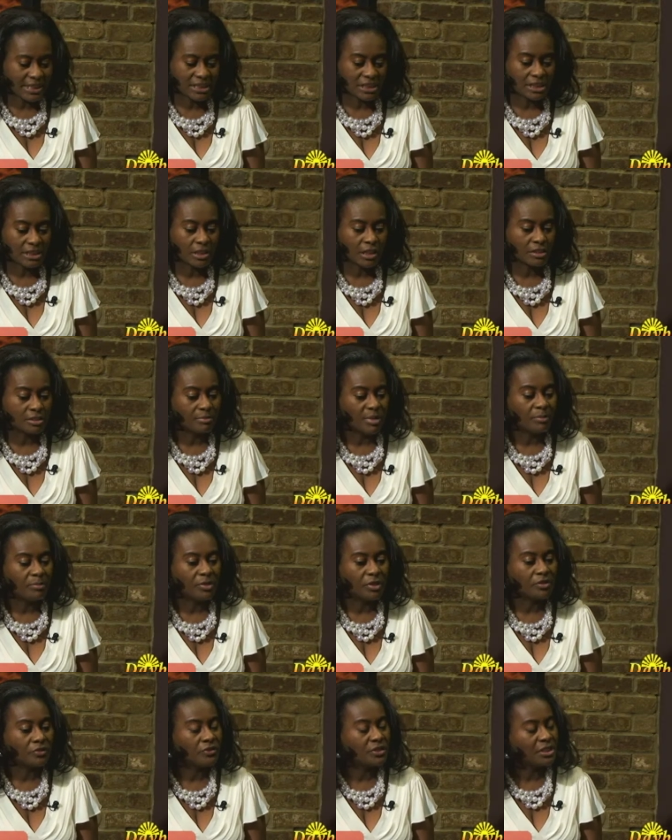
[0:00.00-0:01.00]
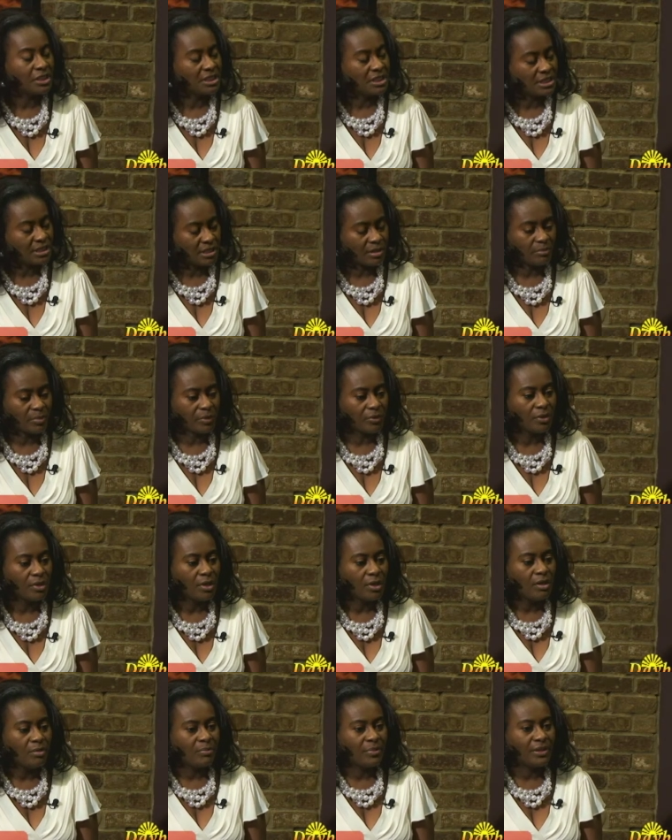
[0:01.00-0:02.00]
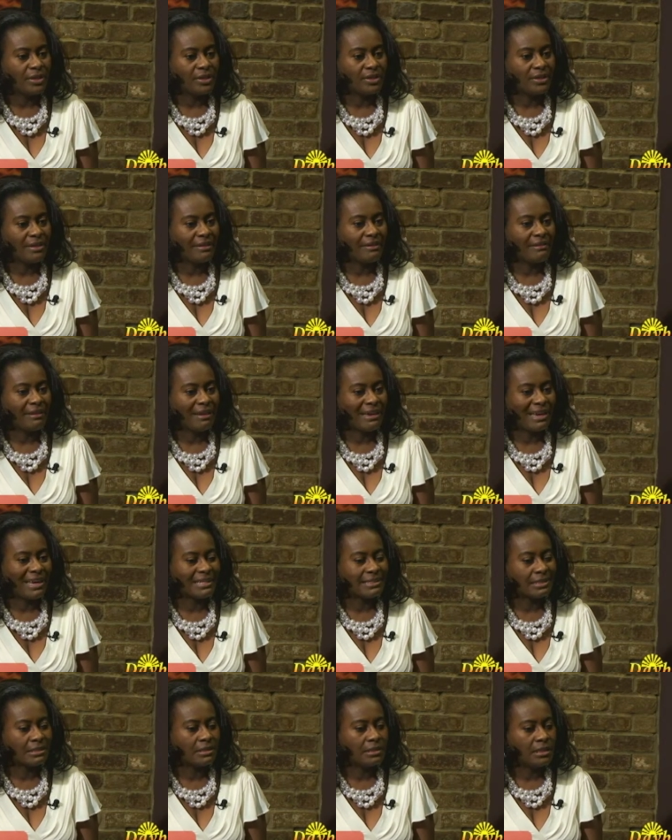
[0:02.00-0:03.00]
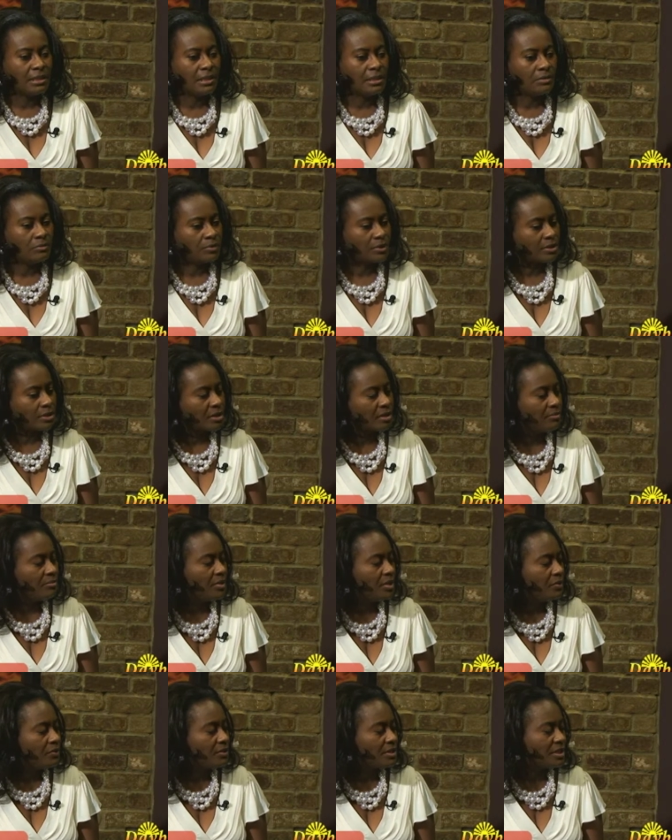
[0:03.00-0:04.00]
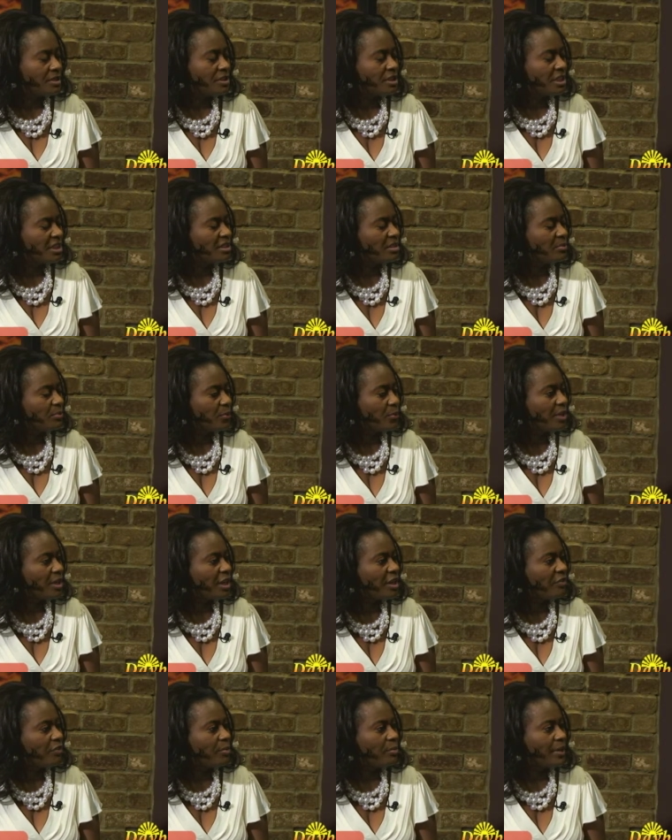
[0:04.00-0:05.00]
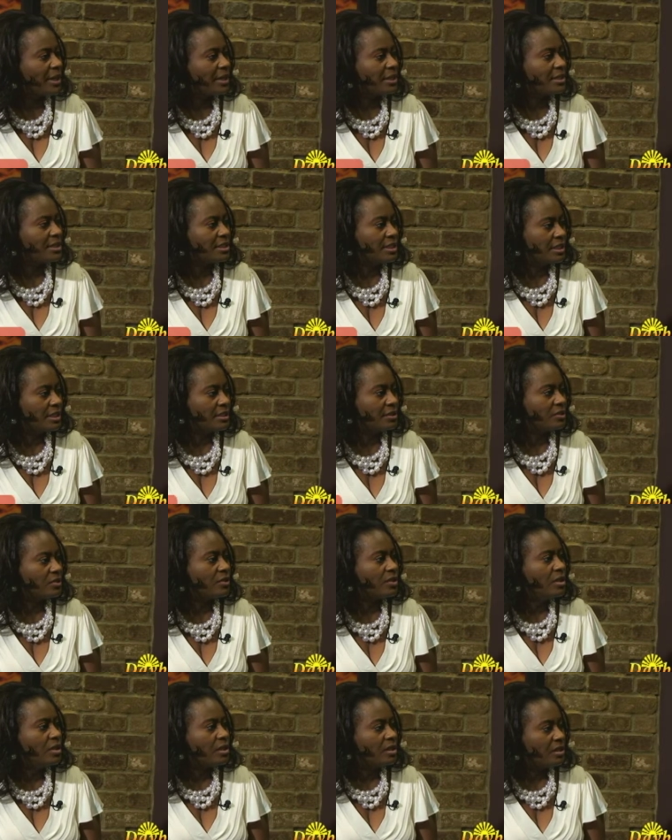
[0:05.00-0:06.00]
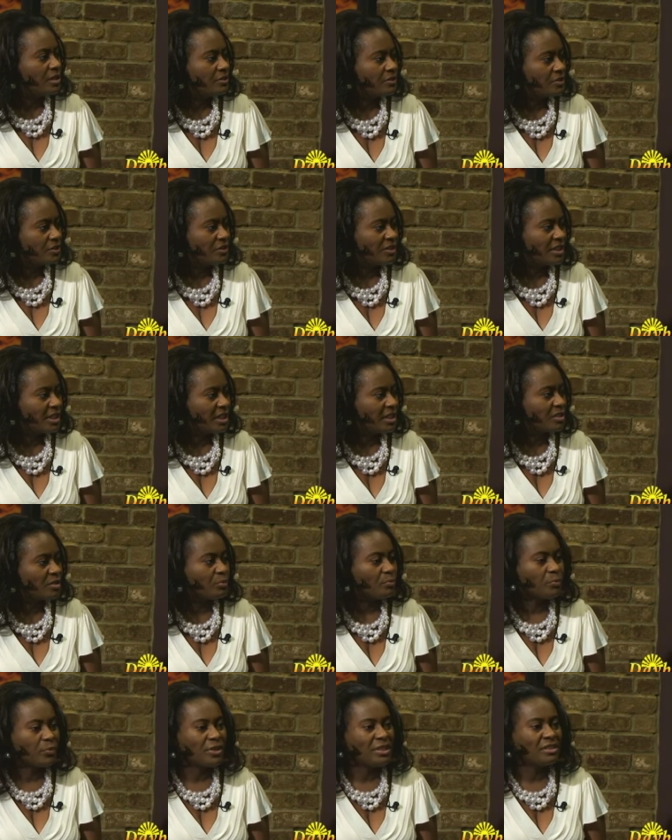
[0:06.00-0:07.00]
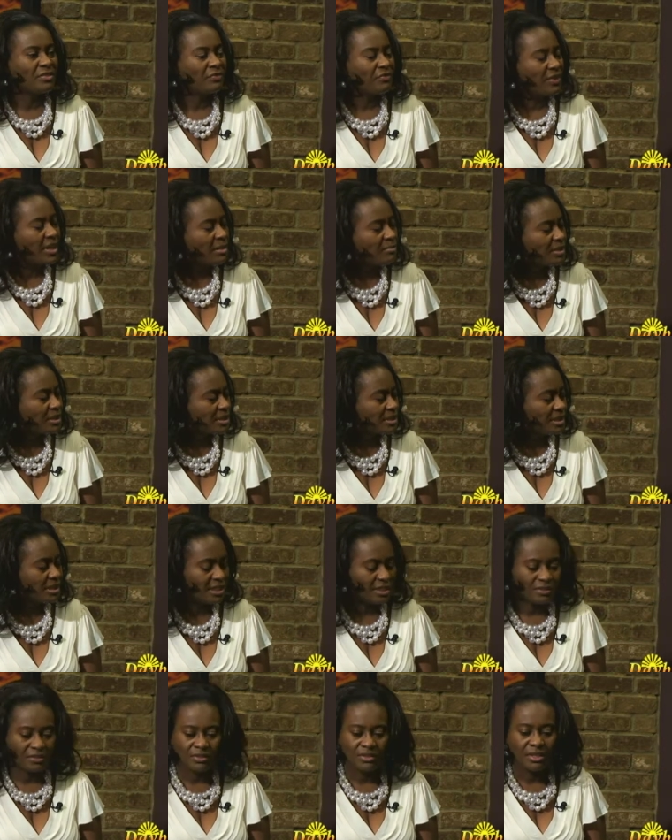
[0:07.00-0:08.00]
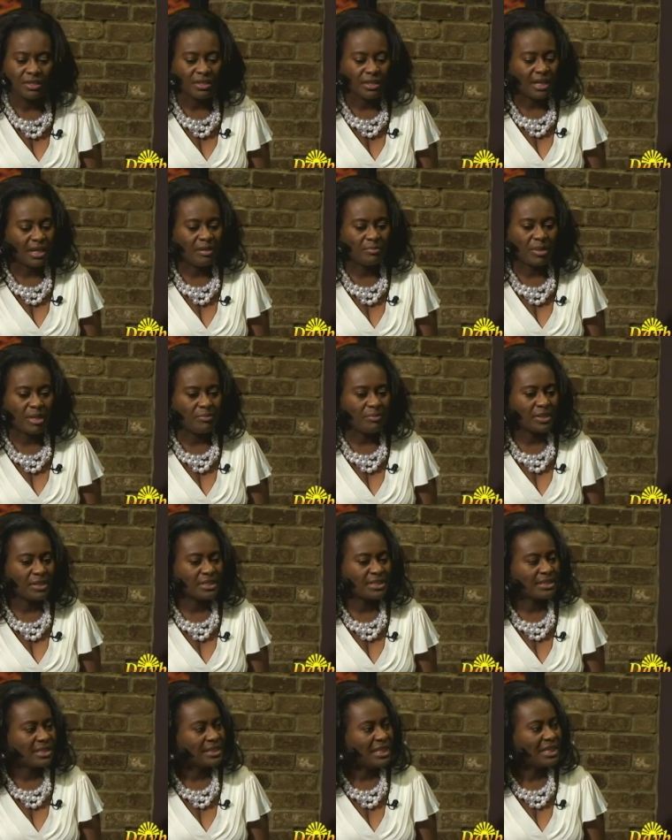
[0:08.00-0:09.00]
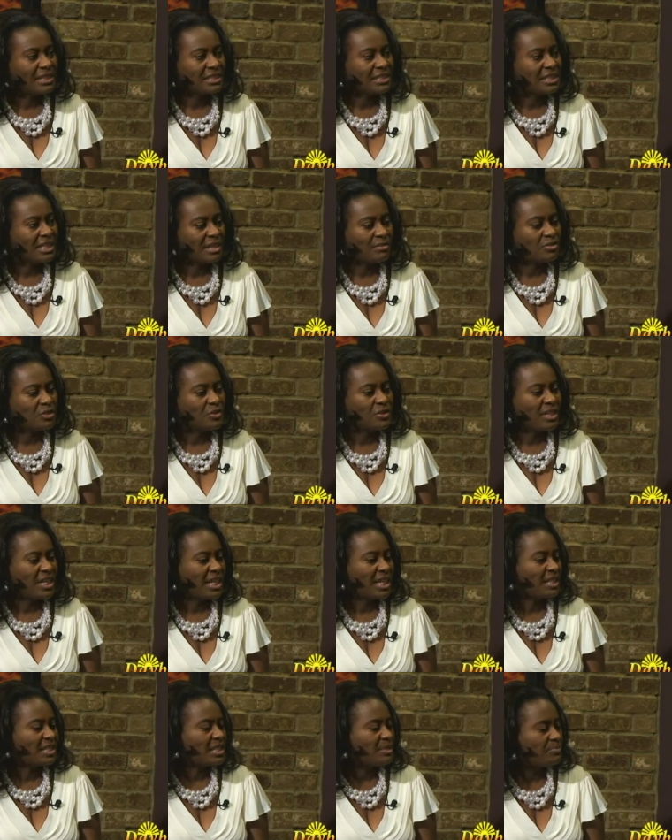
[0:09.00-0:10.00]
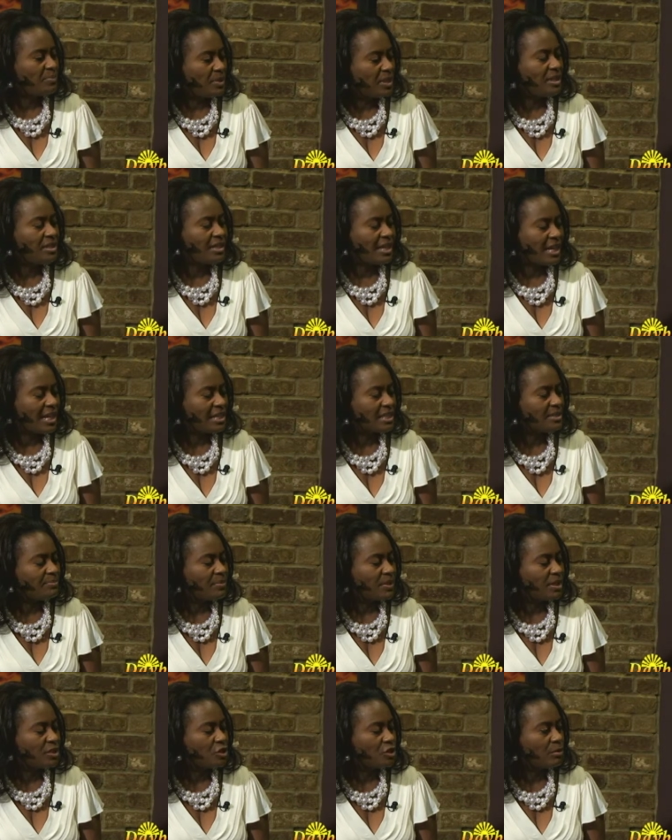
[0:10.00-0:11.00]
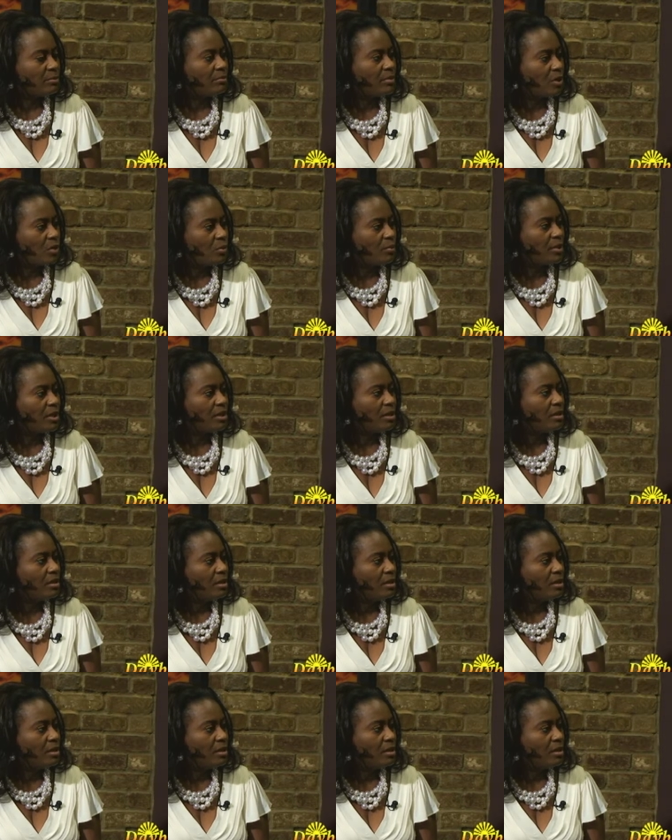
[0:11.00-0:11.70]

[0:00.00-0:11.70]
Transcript: just lost my mother in December. But as a need with the community, just to bring everybody together, closer together, bring the family together. I mean, because a lot of times you can't spend that special moment